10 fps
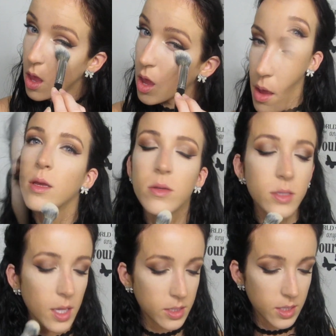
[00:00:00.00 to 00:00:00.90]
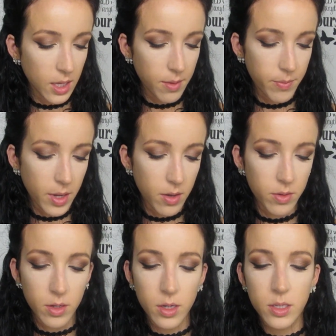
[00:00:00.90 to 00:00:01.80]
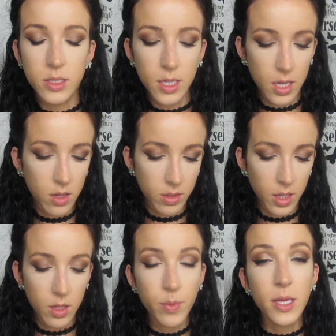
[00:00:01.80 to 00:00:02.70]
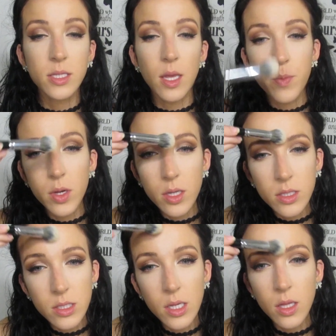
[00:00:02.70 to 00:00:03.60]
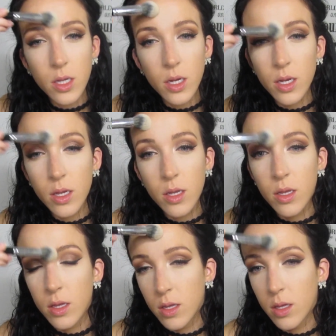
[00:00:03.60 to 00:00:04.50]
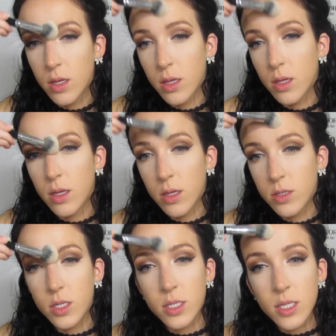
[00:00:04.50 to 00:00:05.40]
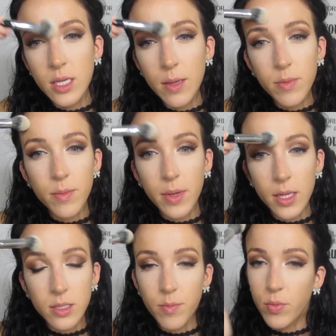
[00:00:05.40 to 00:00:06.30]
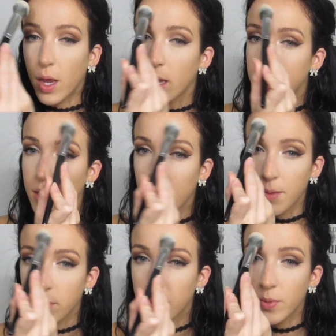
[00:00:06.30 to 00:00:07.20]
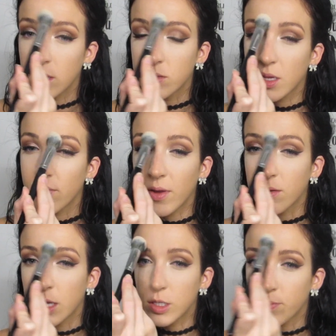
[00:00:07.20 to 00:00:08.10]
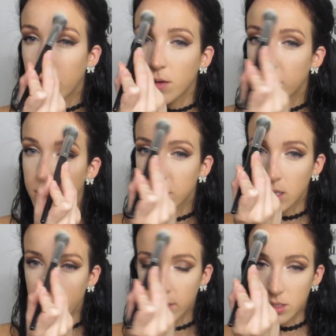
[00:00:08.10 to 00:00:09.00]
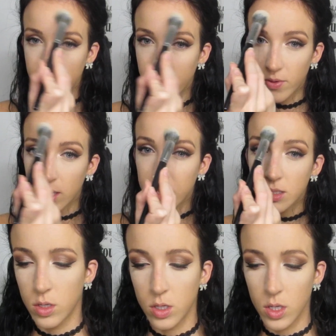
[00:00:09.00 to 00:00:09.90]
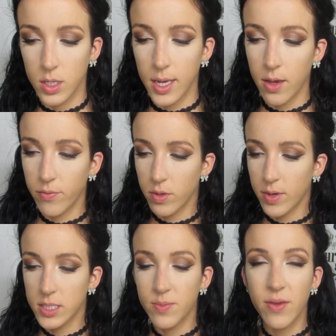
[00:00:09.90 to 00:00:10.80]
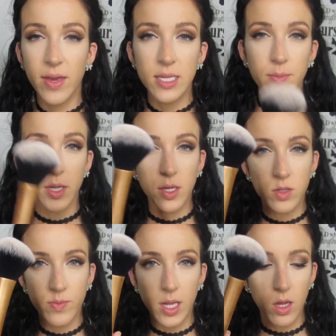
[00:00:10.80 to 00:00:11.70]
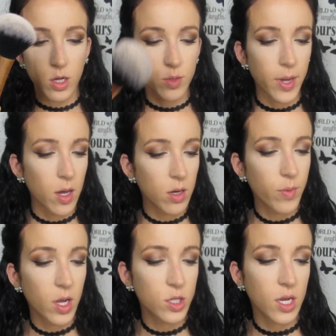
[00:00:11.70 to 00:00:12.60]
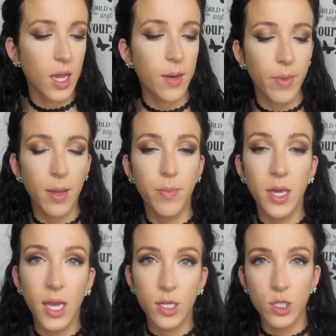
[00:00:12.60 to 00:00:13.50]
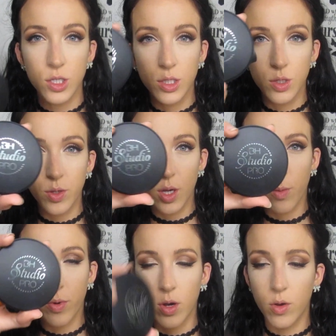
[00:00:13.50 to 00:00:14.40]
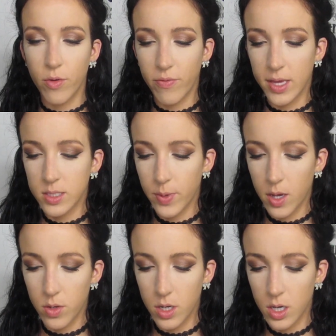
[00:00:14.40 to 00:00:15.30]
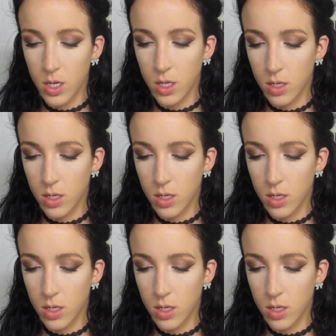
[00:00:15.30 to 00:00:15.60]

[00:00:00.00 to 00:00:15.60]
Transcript: And I use that same powder to set all the other places I put concealer, just to keep them nice and bright, because I am going to be using a foundation powder to set the rest of my face. Now for the rest of my face, I'm going to use my large powder brush and my BH Studio Pro face powder.